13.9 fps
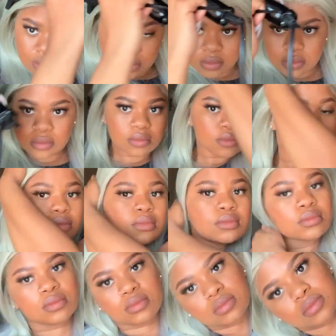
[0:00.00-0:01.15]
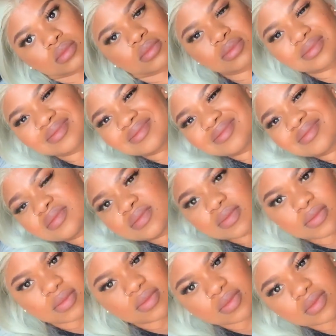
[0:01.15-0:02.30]
don't know, like I don't think baby hairs
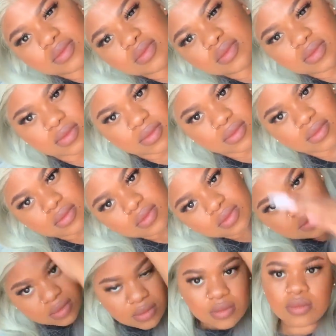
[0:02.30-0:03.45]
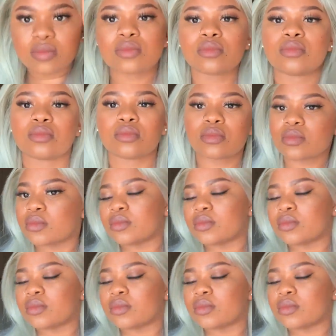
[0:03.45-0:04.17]
are essential when it